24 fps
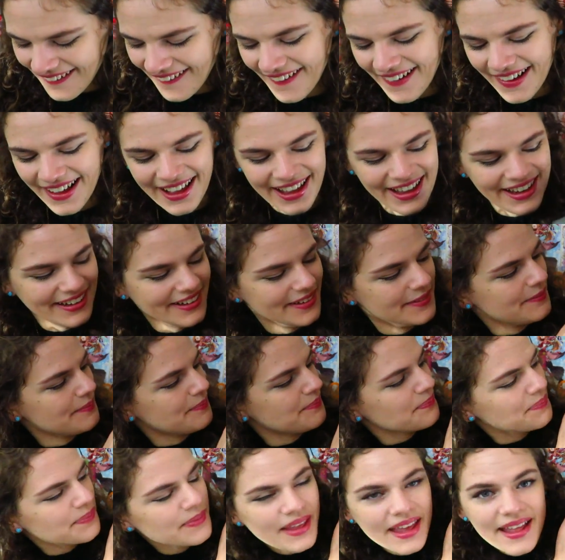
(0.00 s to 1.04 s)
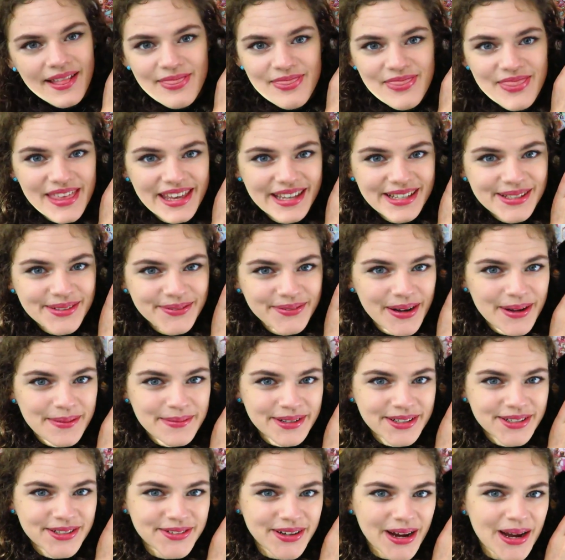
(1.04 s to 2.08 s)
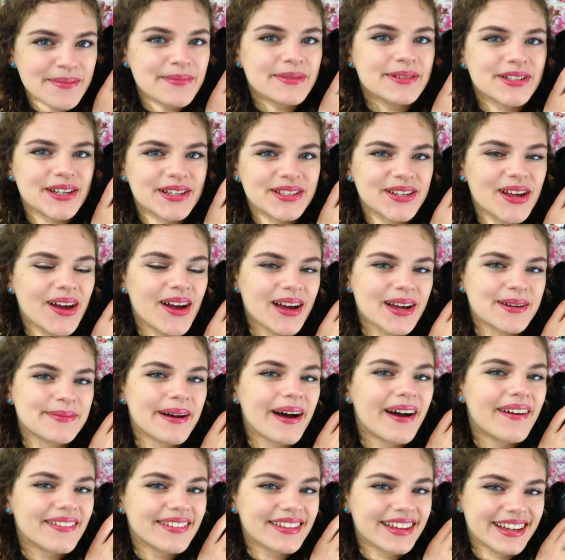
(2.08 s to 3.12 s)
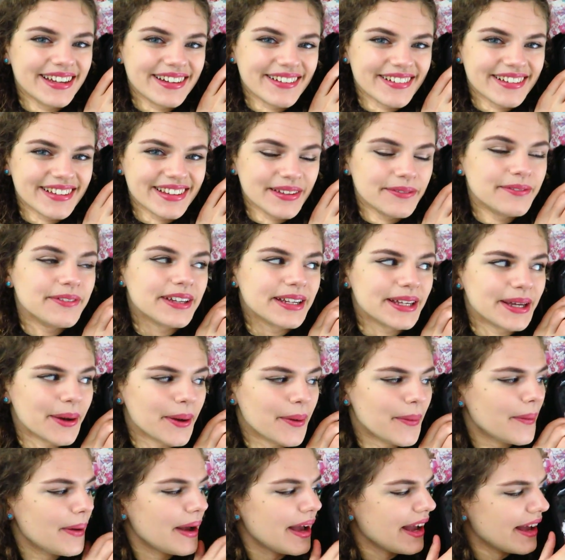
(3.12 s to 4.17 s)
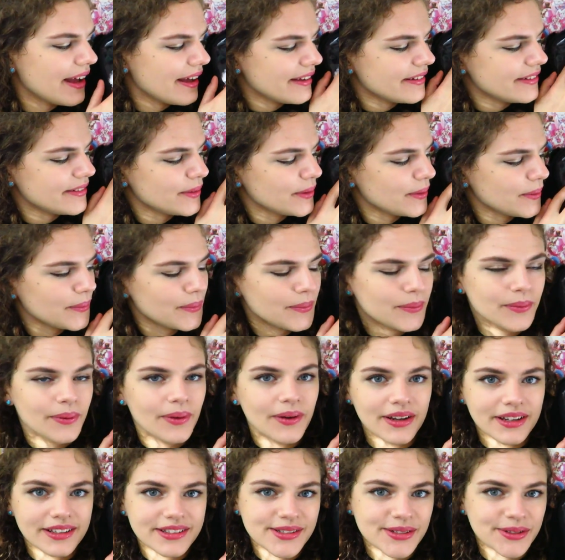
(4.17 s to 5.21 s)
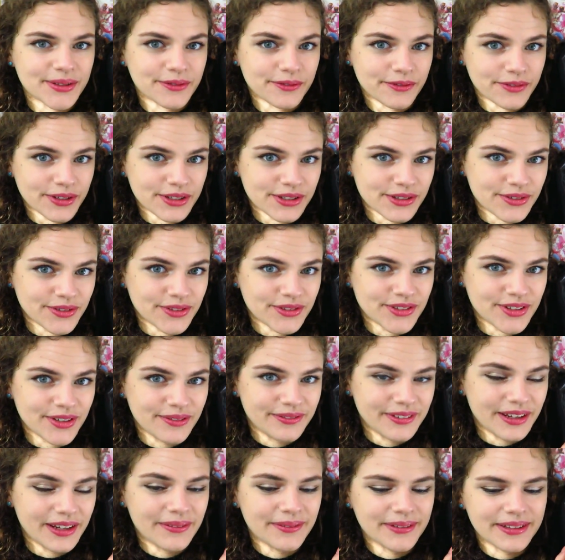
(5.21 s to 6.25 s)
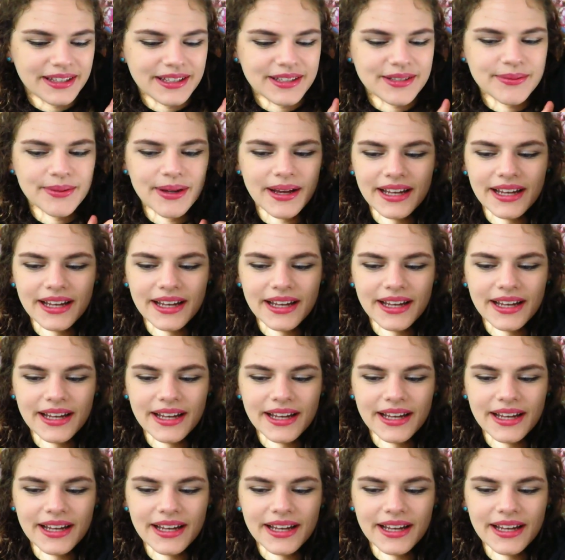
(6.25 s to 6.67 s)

on this rubber strap, which I talk about later in the video and what sort of research I've done with this